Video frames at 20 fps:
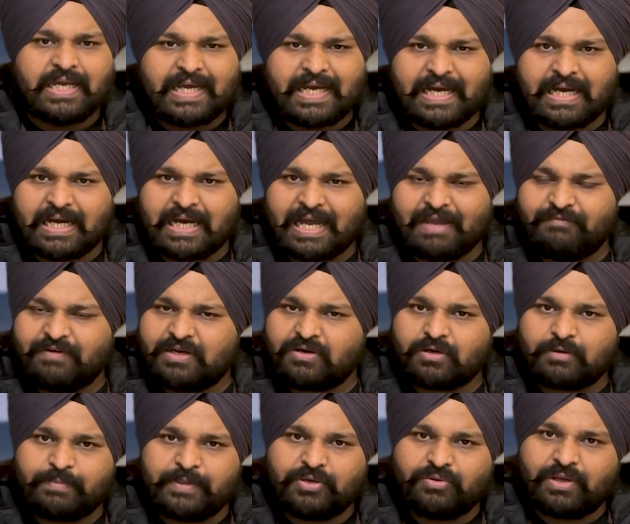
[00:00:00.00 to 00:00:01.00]
I will
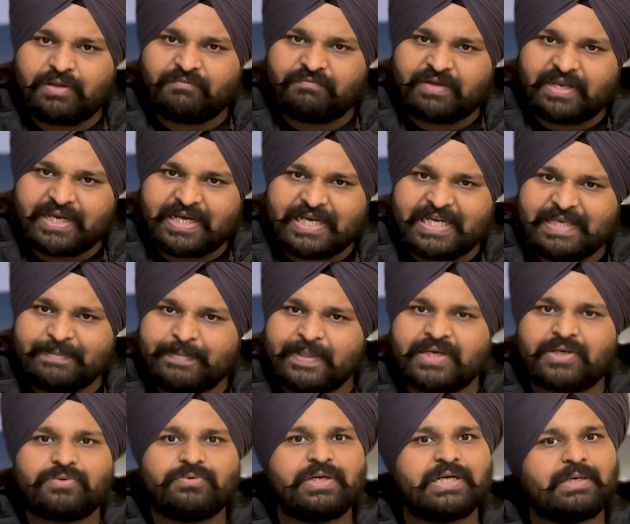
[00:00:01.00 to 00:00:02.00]
not be going very deep
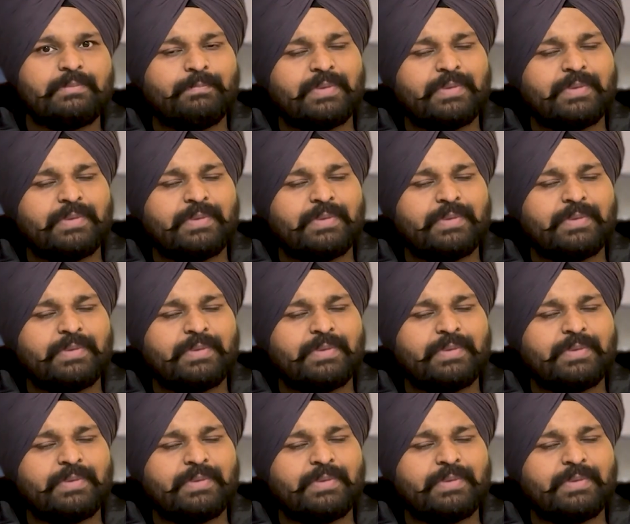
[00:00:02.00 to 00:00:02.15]
into it,